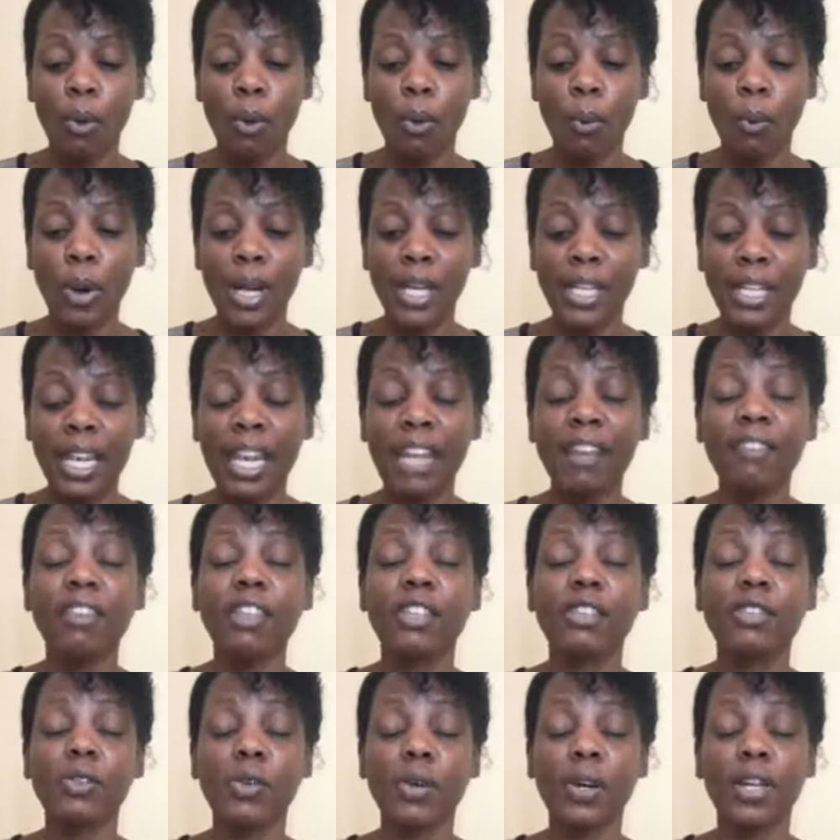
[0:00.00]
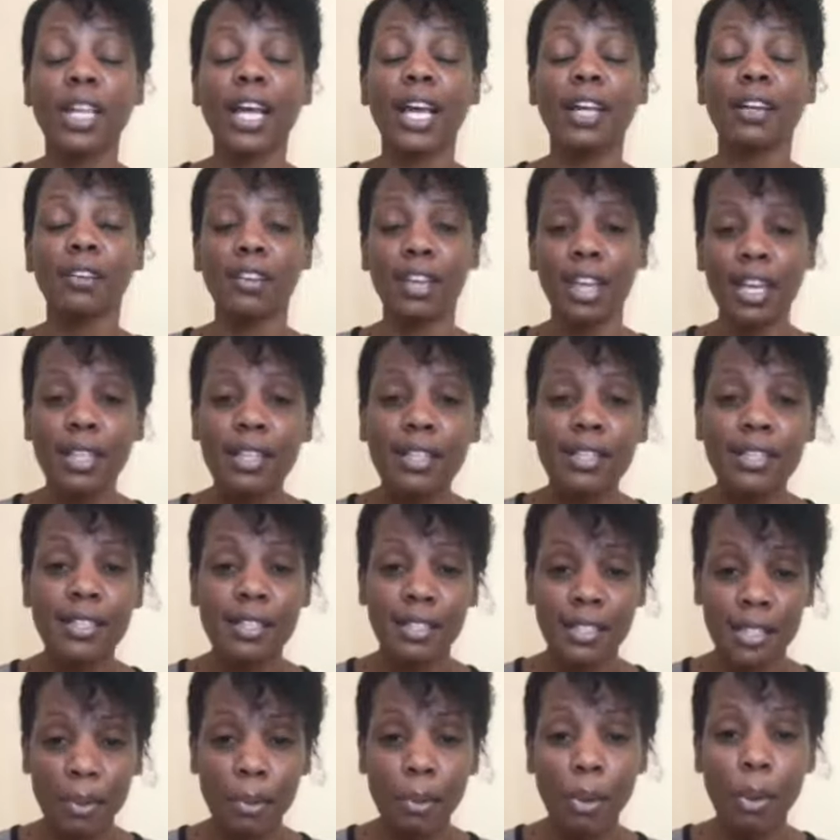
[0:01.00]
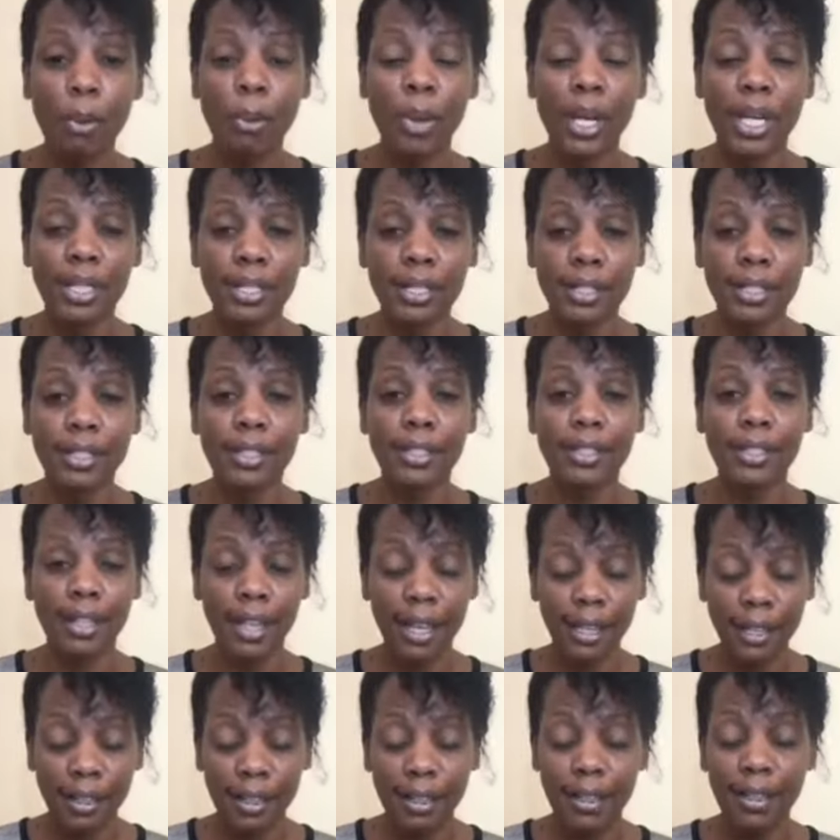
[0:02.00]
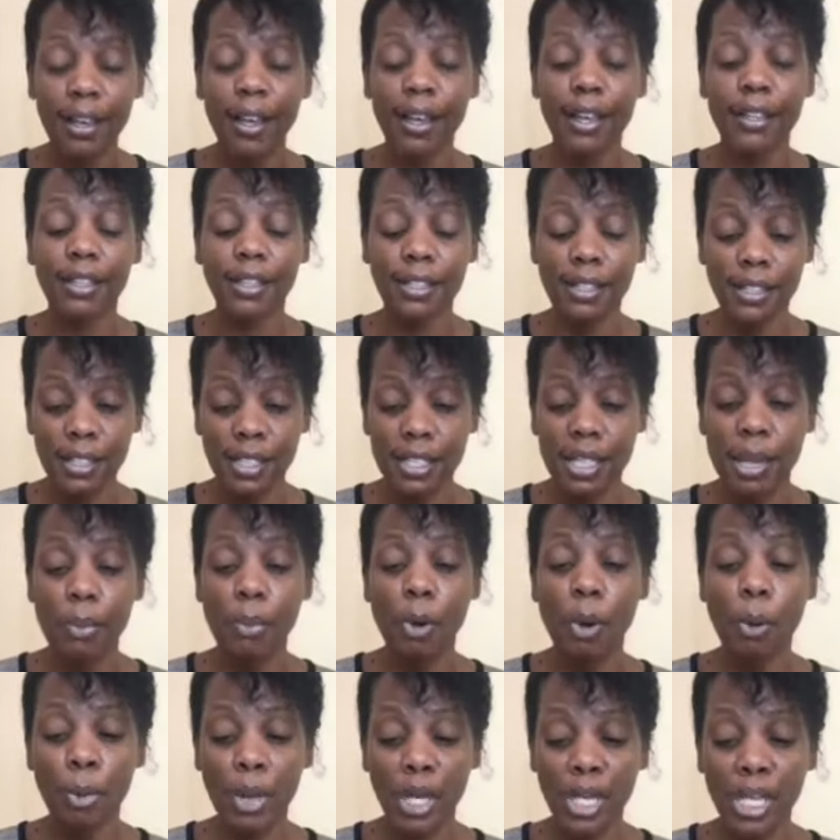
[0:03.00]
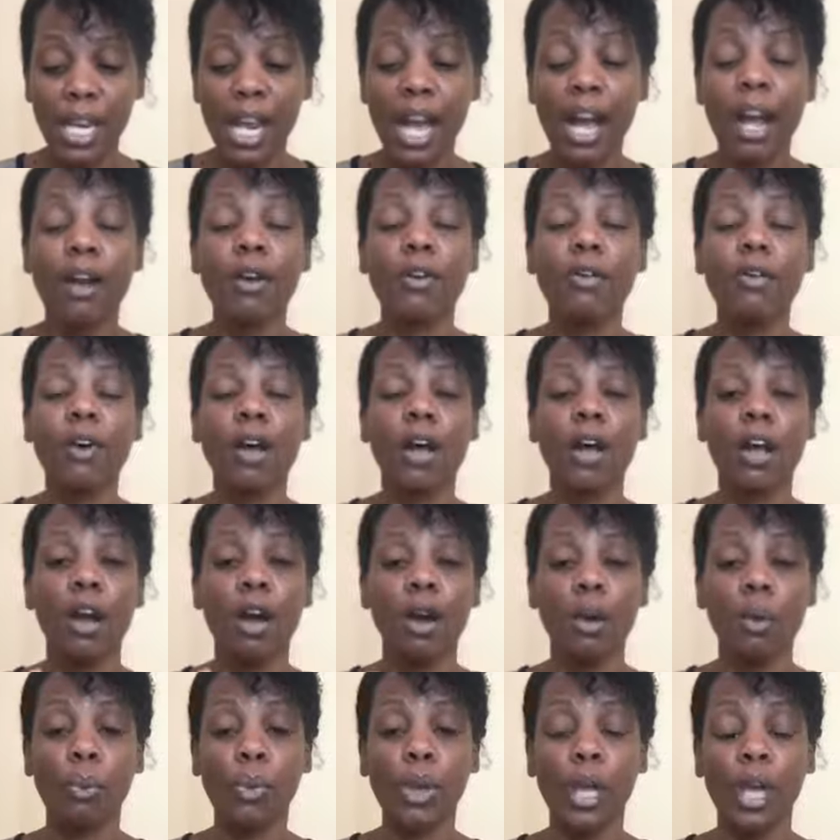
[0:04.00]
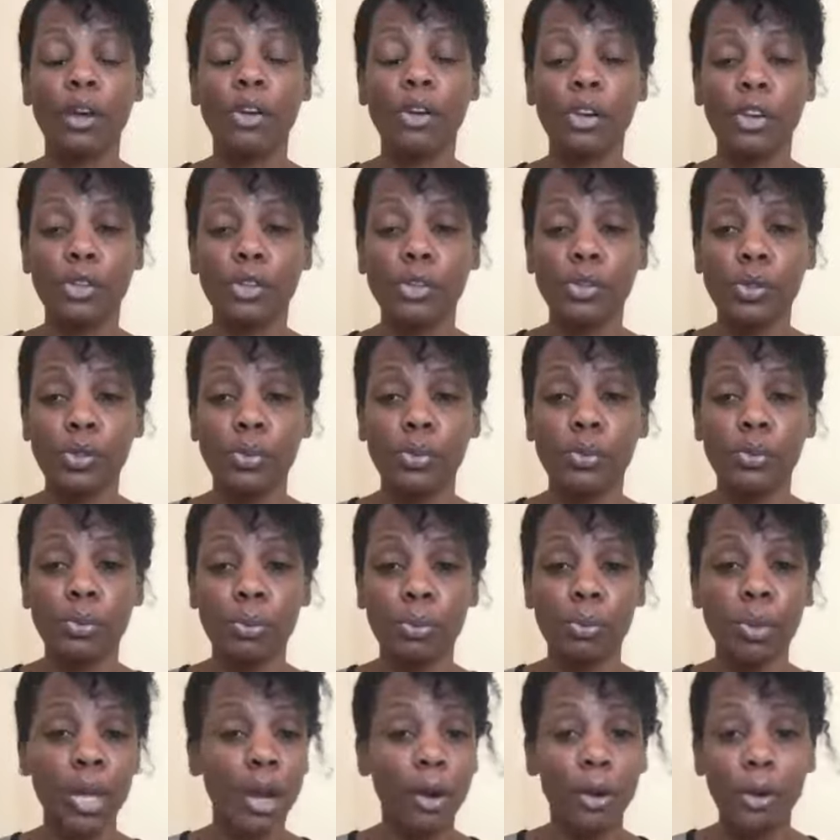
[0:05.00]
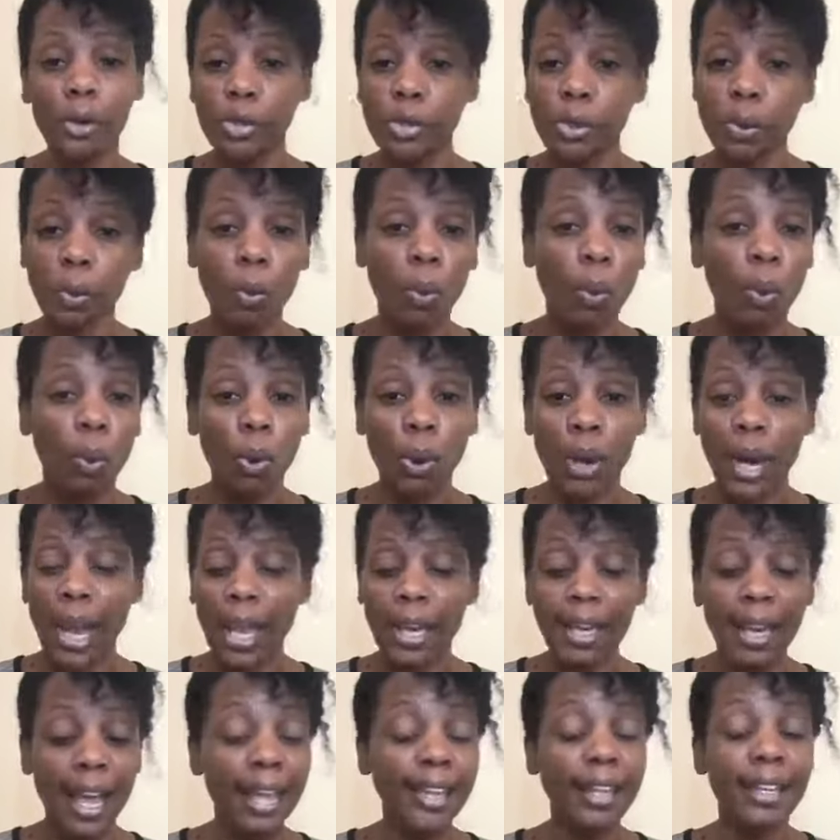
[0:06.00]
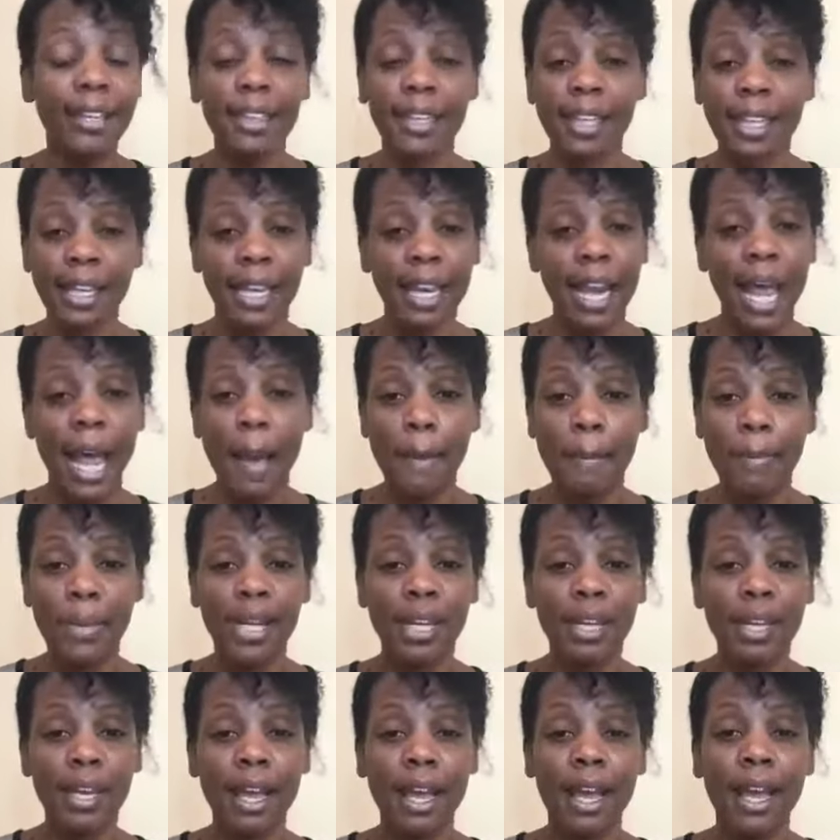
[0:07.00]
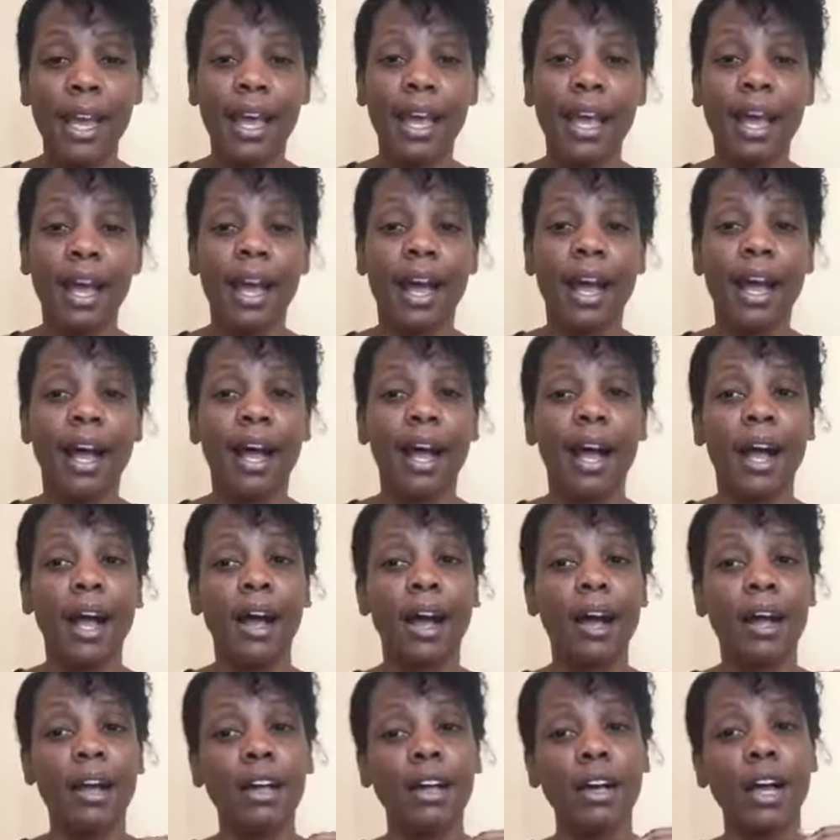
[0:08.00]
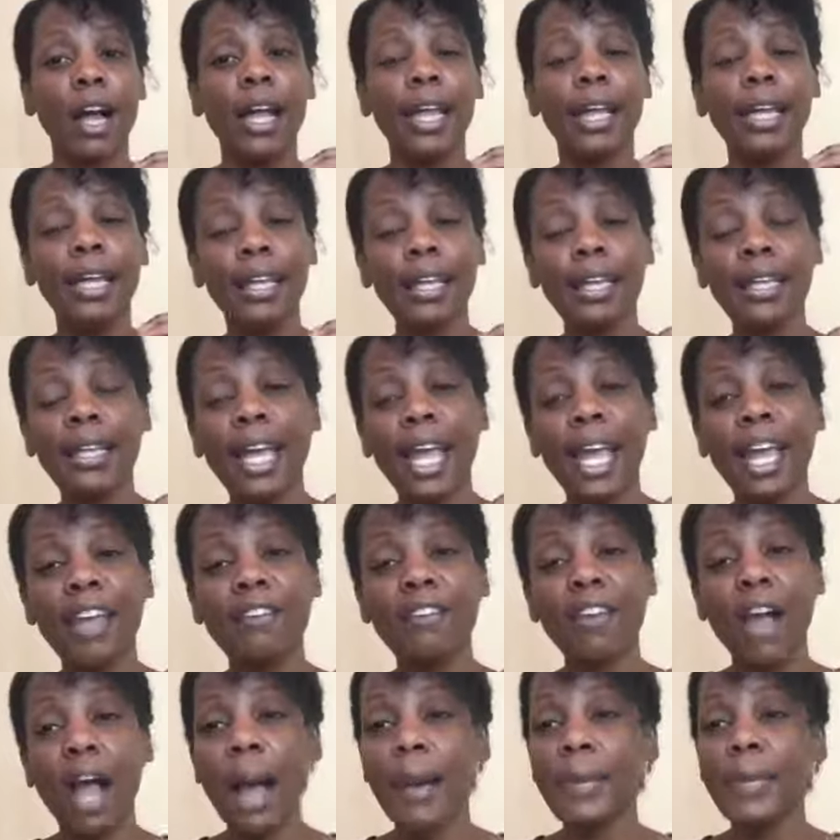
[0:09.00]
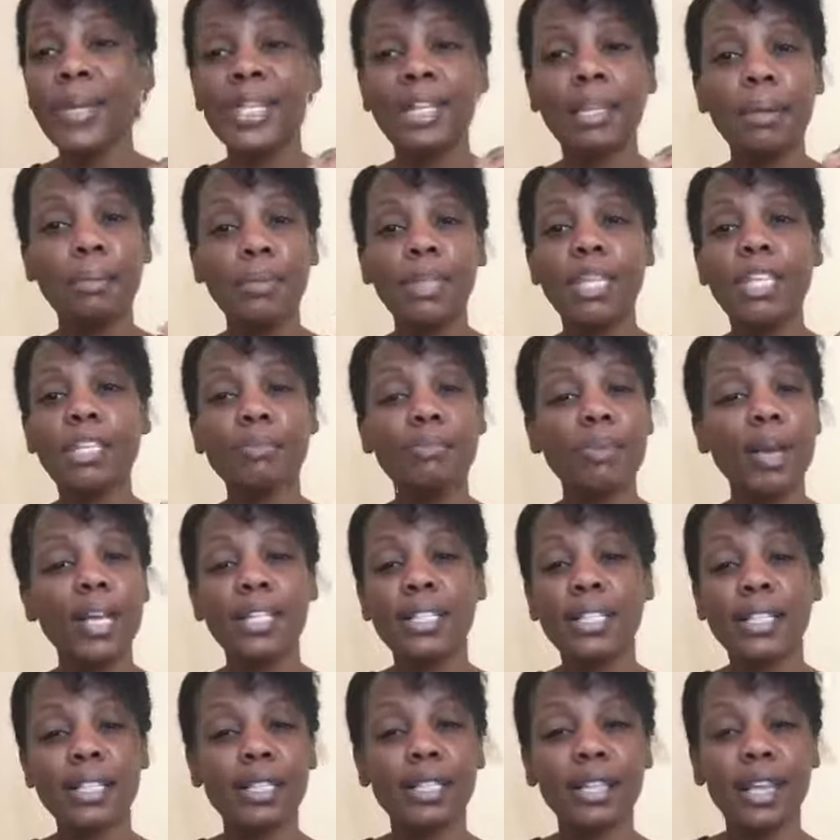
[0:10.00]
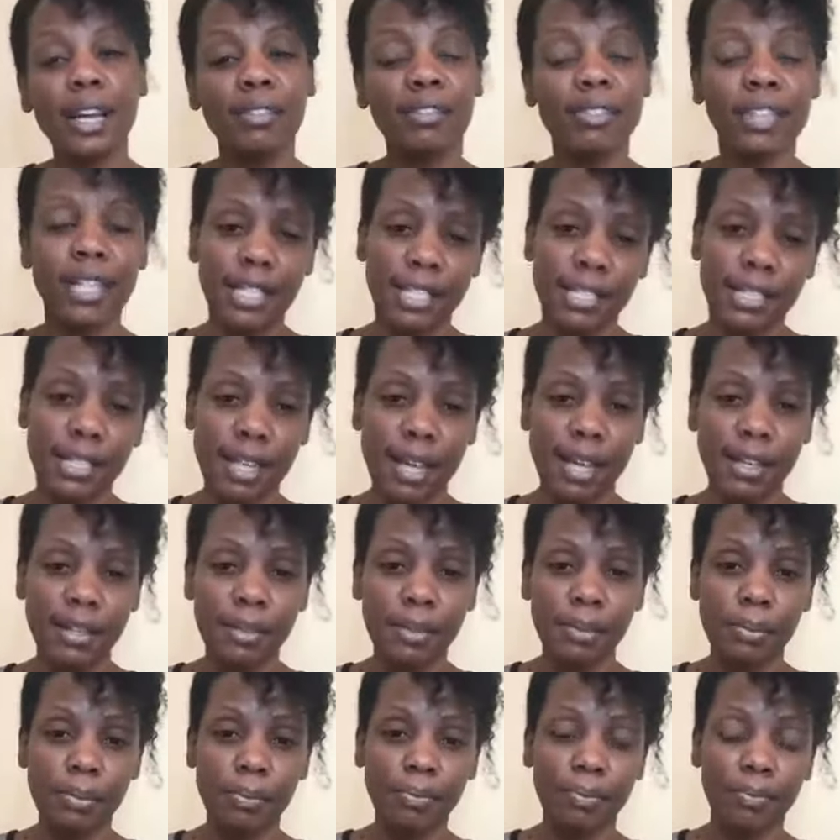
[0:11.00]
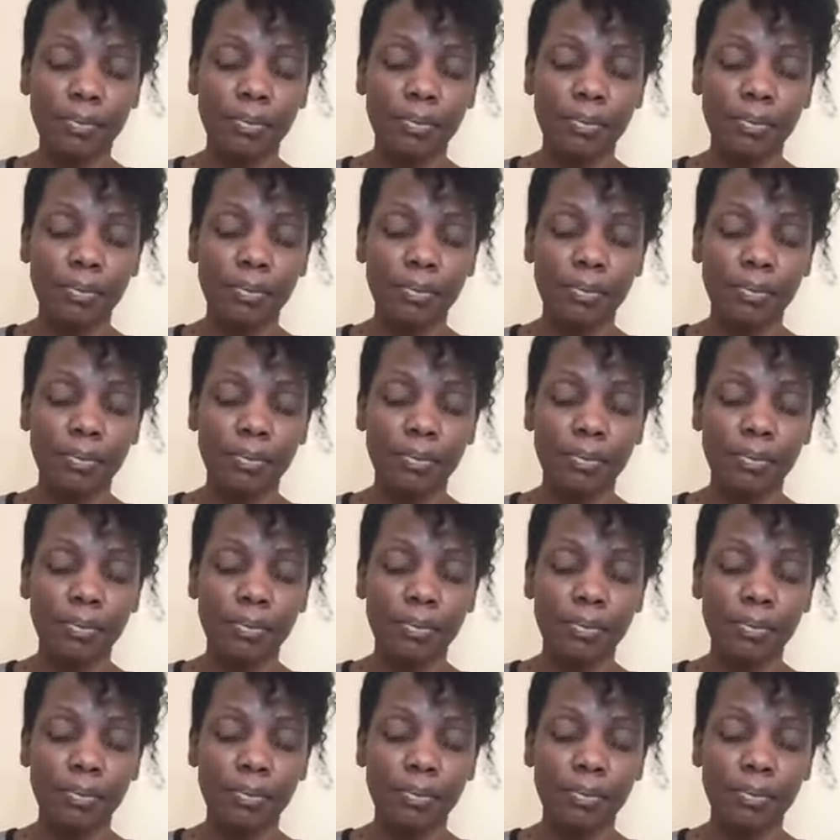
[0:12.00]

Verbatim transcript: when David saw that, okay, this is the moment. Like this is the moment now. We are going to we are going to war, and anything can happen. He gave. I mean, the, this man still loved his son.